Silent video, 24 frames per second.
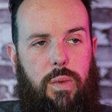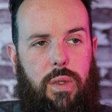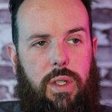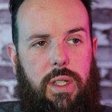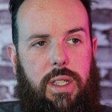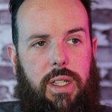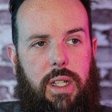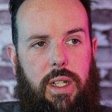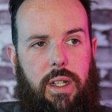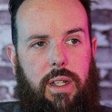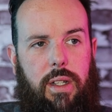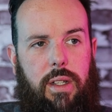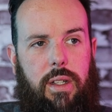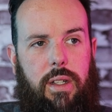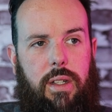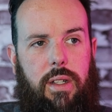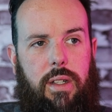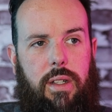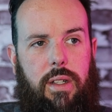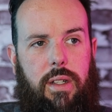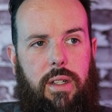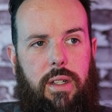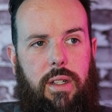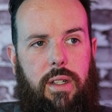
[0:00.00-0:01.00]
will send
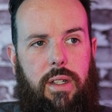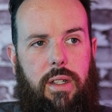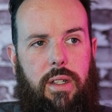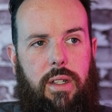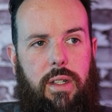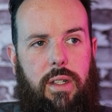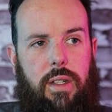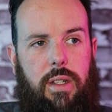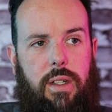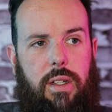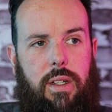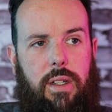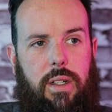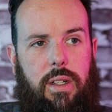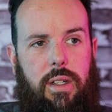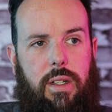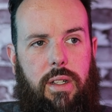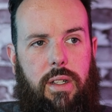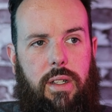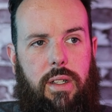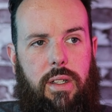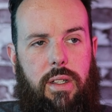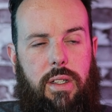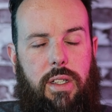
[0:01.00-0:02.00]

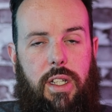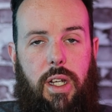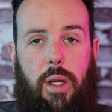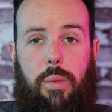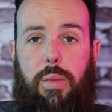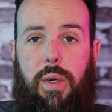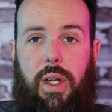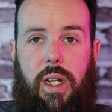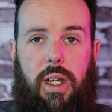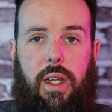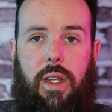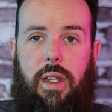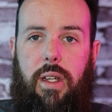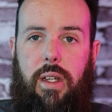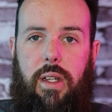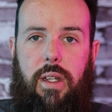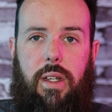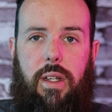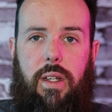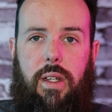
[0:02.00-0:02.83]
somebody,